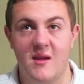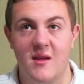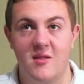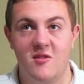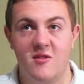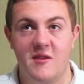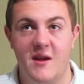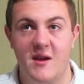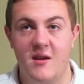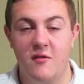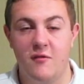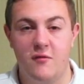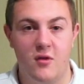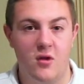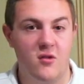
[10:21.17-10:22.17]
it's kind of
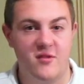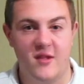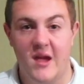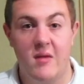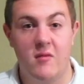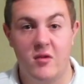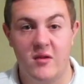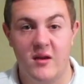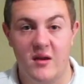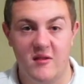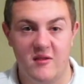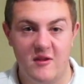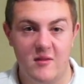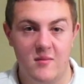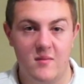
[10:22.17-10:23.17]
false
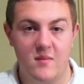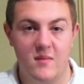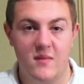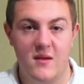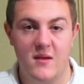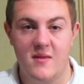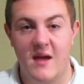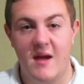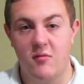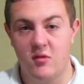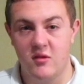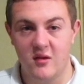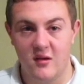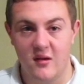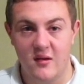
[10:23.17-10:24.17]
advertising in that
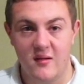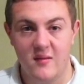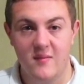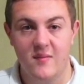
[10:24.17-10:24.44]
regard.